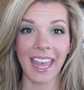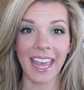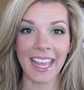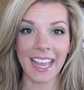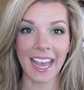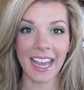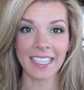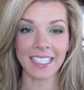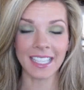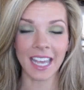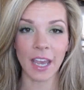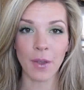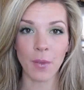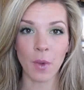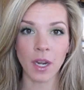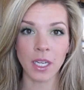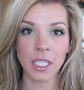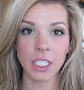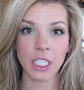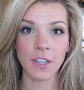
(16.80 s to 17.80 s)
Hey guys,
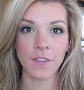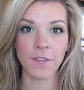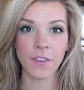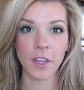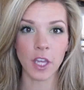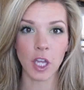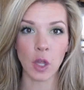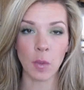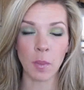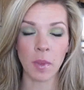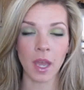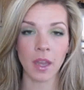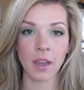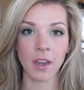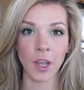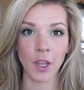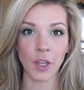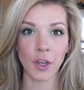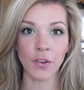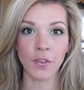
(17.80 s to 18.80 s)
I wanted to film
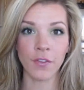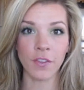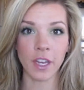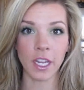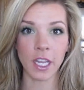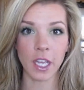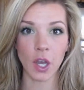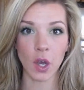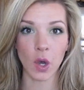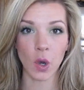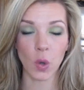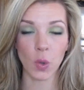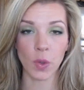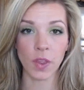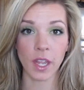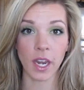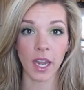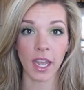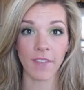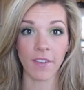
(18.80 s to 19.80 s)
another
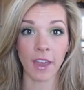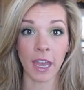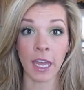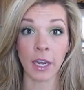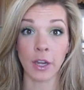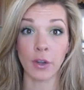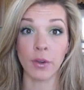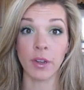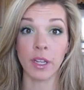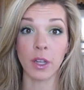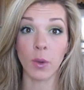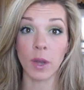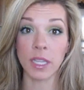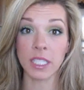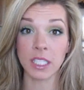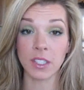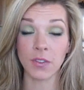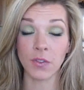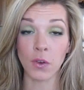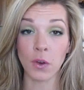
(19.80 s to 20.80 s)
video that I've had a
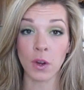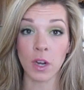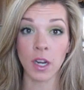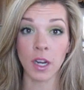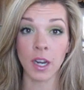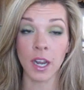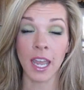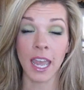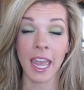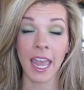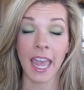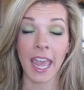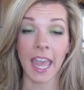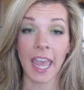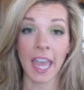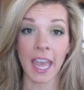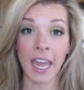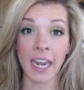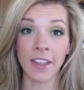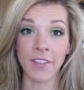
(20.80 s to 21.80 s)
request for,
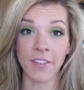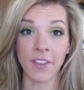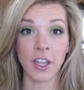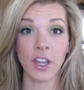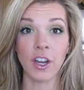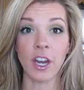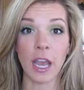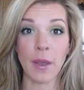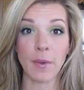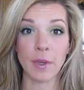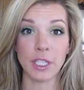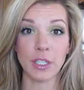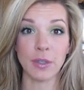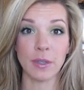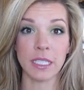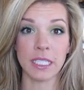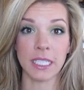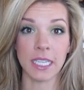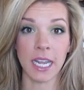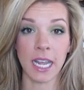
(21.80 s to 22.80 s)
and I figured I would
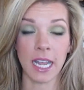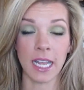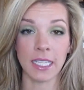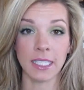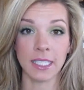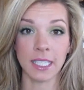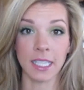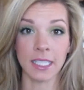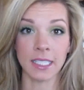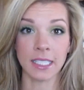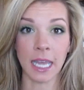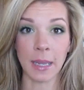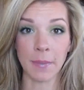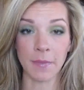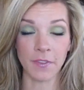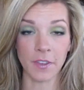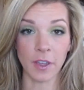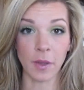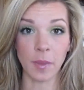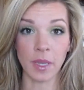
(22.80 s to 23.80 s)
do it today since
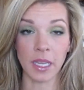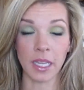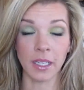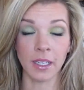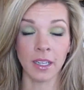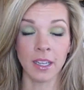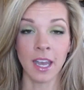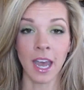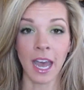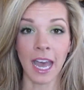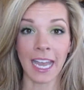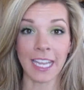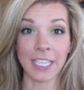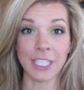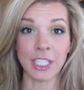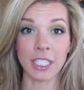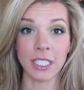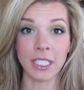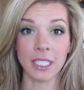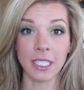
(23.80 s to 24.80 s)
I'm filming.
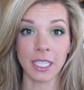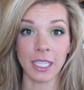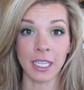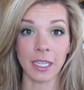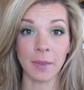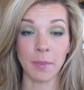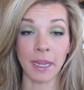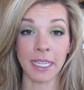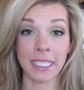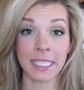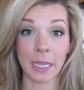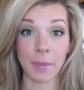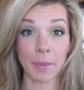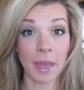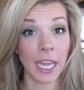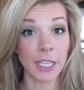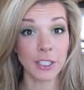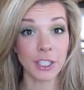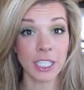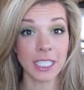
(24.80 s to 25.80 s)
I just did my
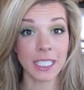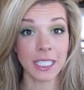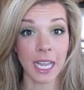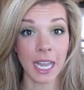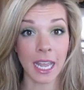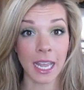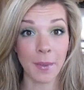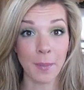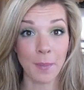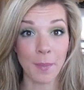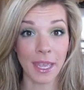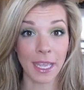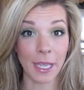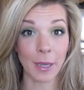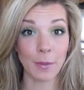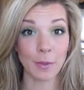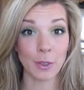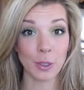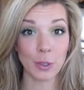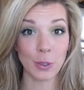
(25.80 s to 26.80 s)
Saint Patrick's Day
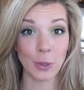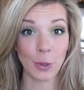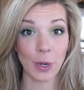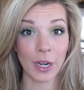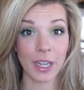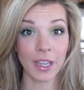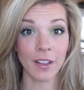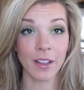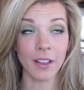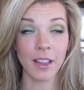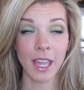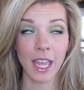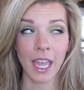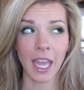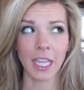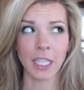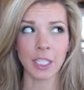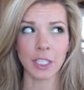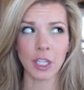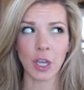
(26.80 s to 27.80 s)
makeup tutorial,
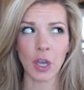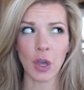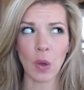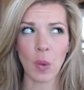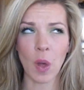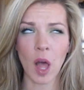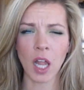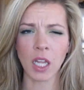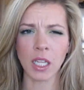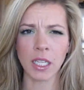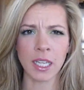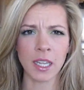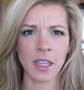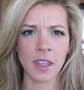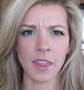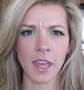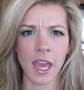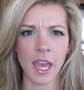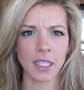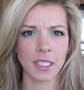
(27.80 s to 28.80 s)
and so I'll
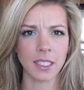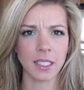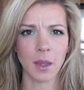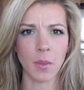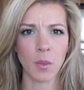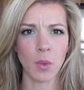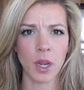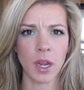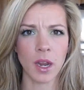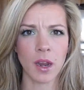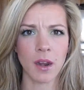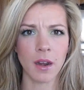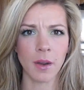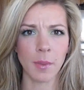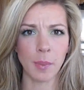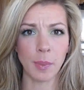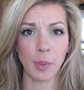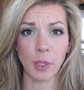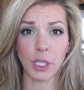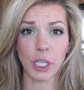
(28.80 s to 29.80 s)
link that
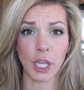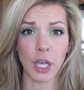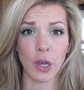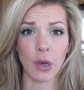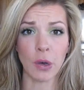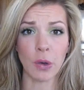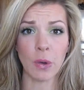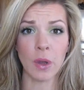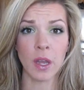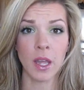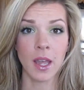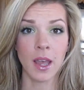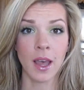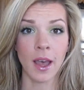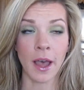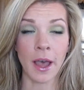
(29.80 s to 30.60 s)
somewhere below.